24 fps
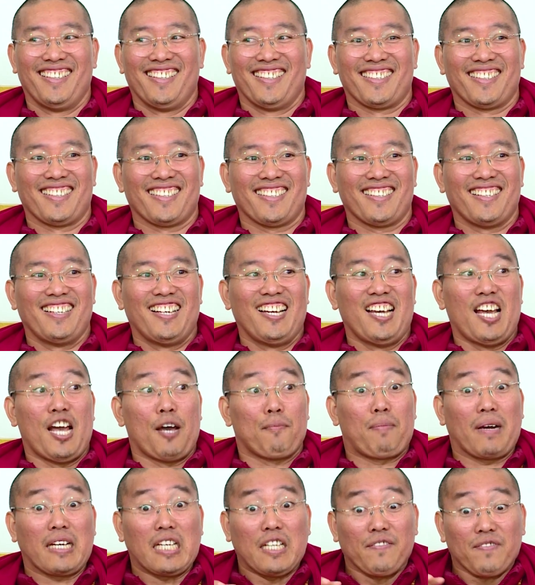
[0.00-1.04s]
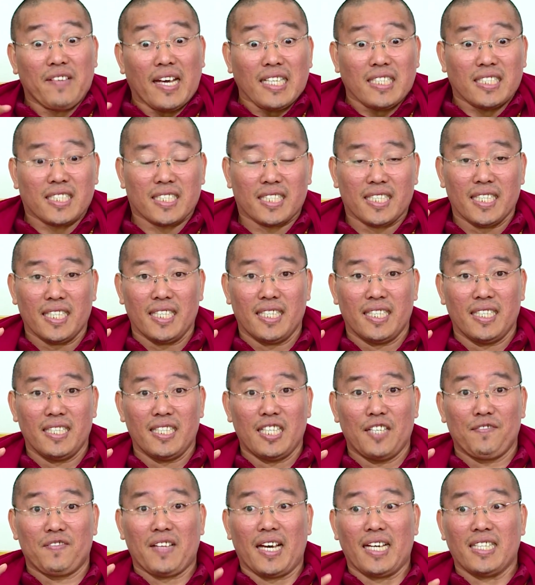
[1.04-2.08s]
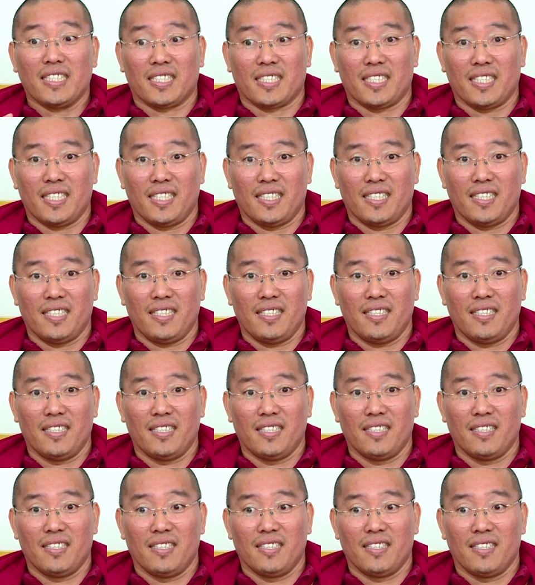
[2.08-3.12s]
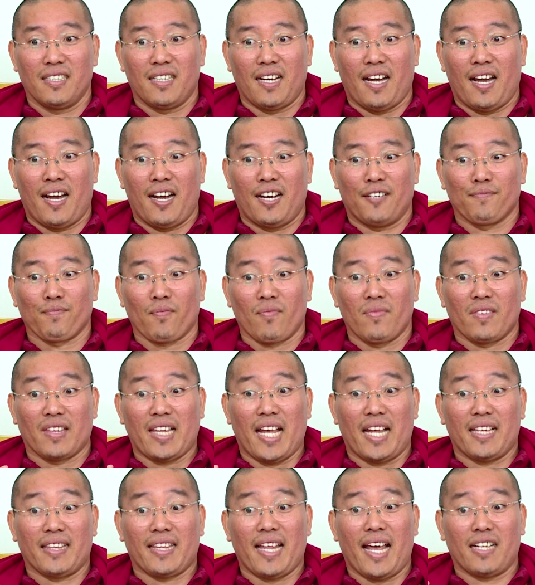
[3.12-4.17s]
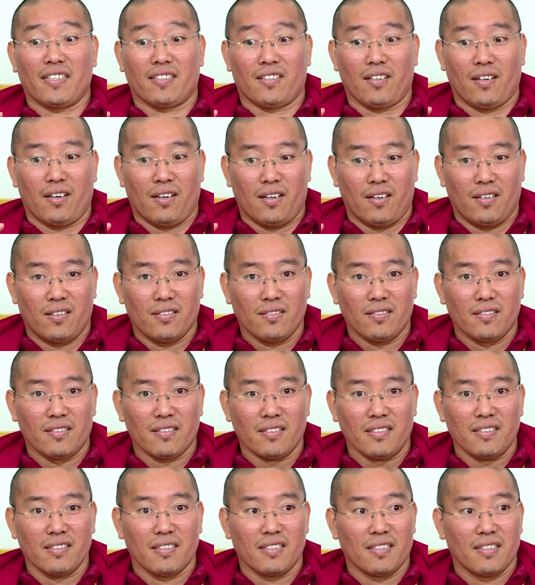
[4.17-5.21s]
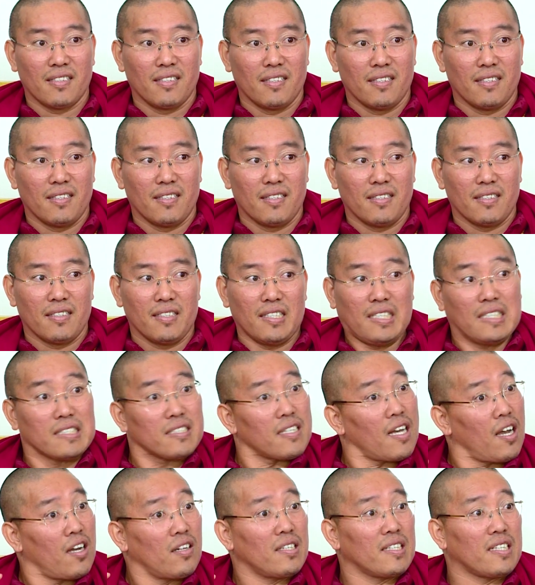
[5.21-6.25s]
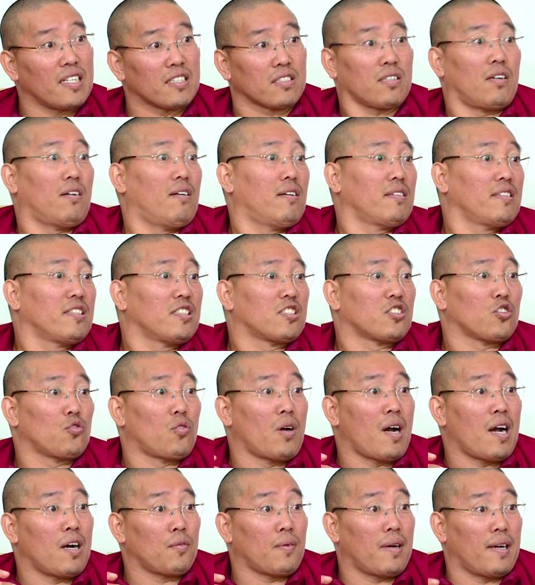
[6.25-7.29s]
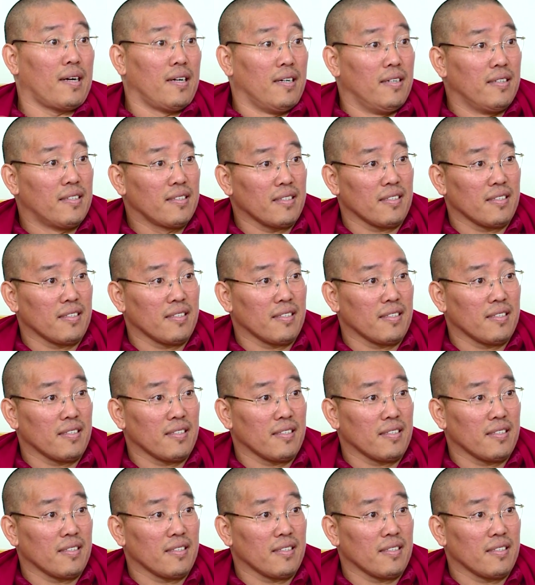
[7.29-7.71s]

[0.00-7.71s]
you know. But if they see, if they see uh, that that dog is only a tiny Chihuahua,